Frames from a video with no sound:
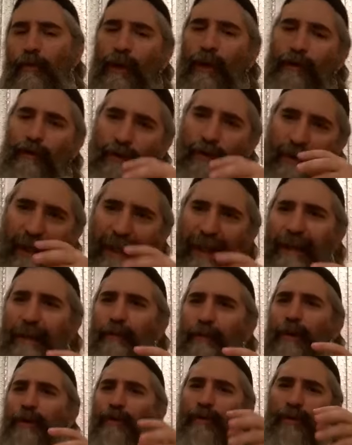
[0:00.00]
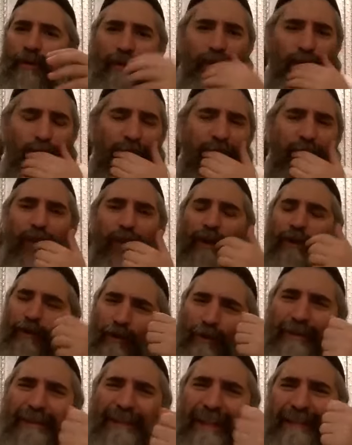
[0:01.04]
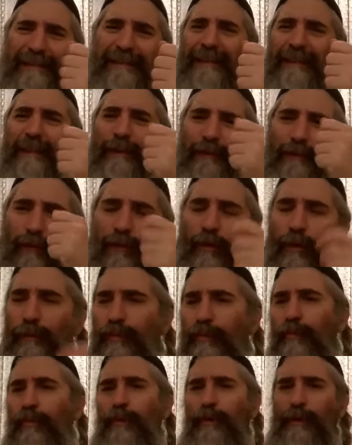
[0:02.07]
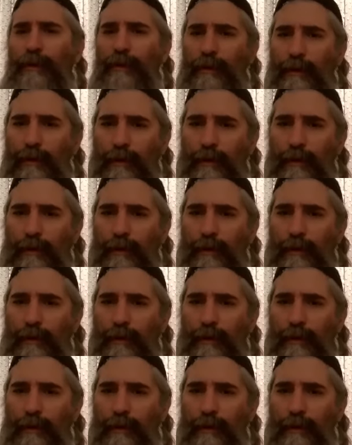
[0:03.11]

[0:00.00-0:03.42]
When you tell, when you when, when you're sensitive to the poor,